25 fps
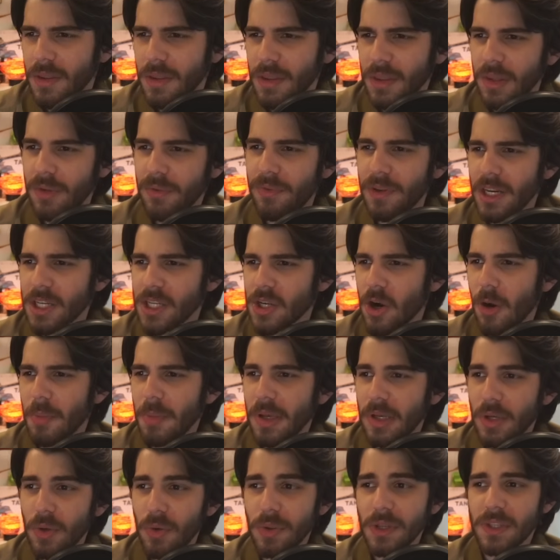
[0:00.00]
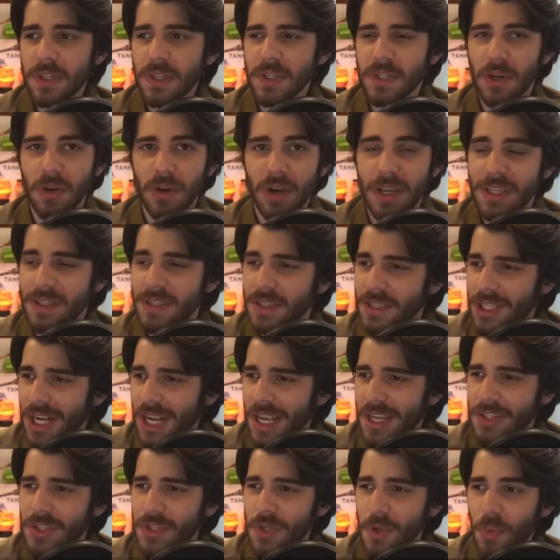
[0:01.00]
The Finnish army knew this assault gun as the
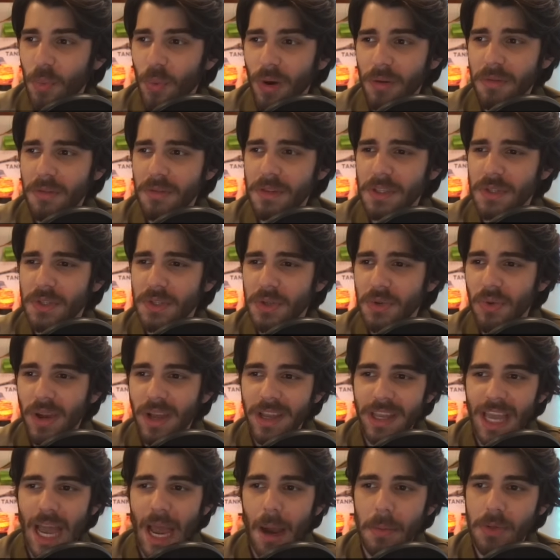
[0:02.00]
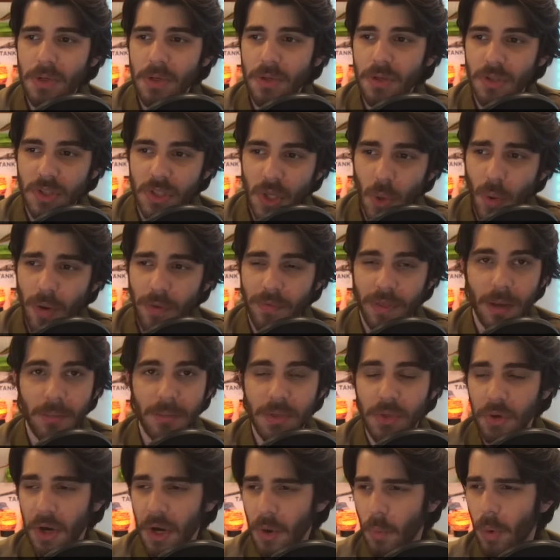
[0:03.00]
JSU-152 and captured 2 of them
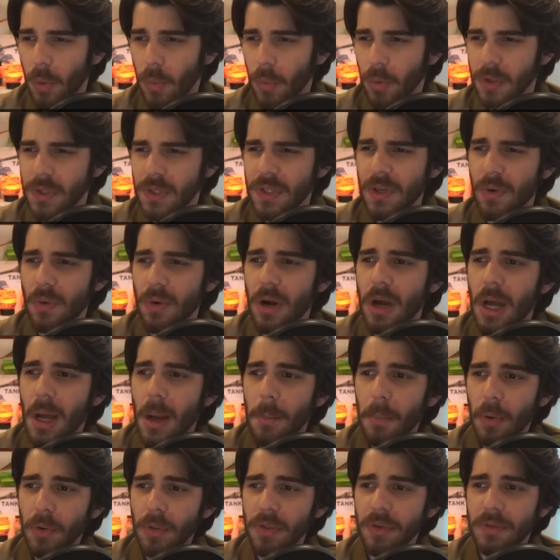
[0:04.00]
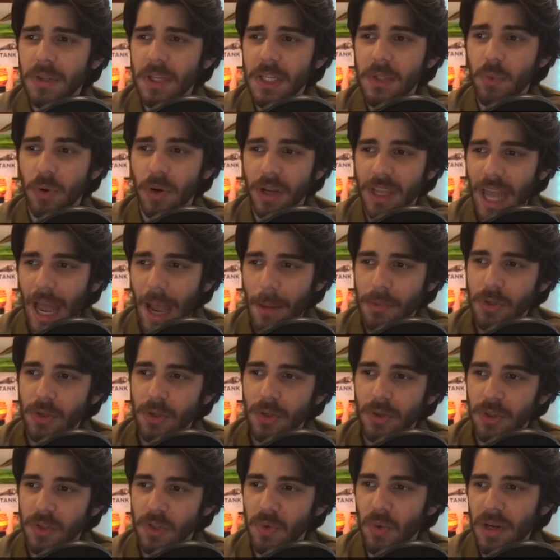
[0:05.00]
during World War II. Both of these were
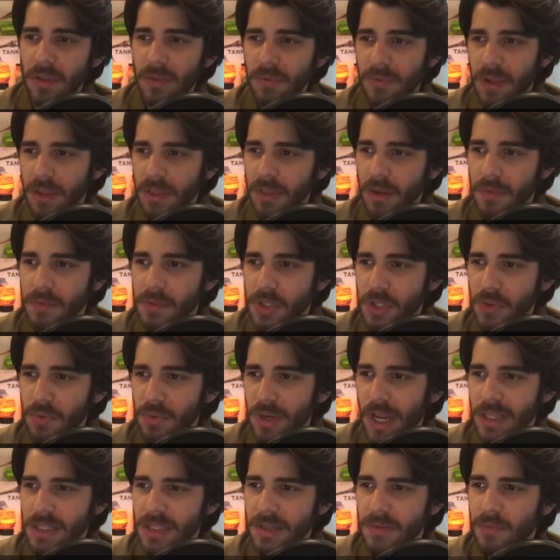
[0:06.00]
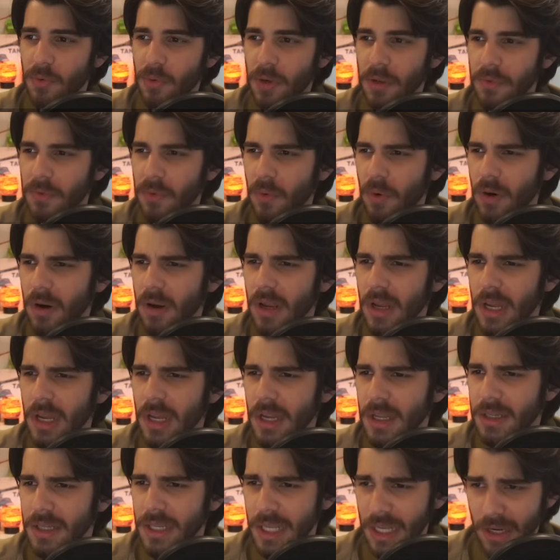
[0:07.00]
captured the 25th of June 1944
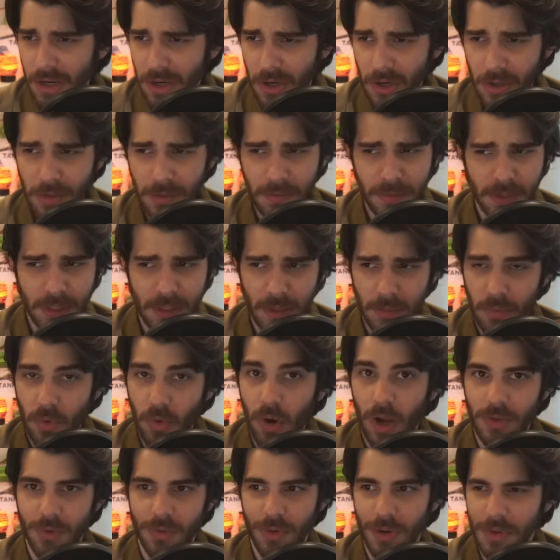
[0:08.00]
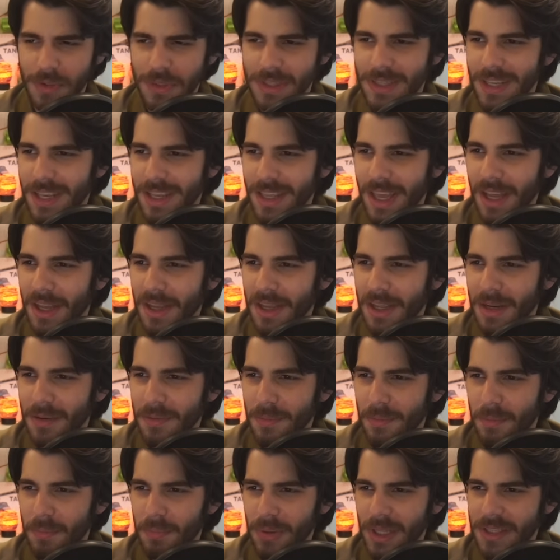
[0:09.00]
near some crossroads
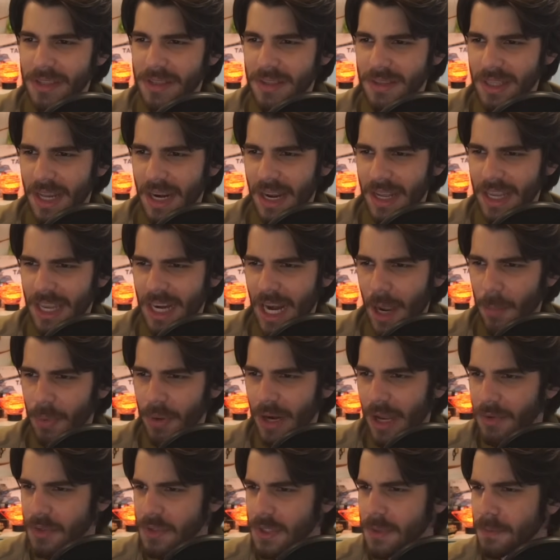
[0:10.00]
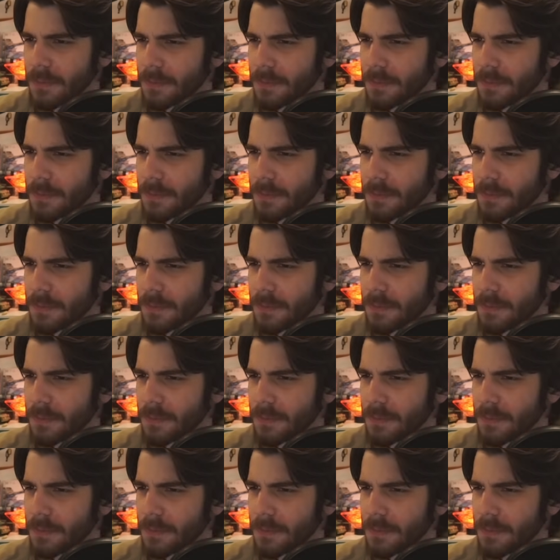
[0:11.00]
in places that I cannot pronounce.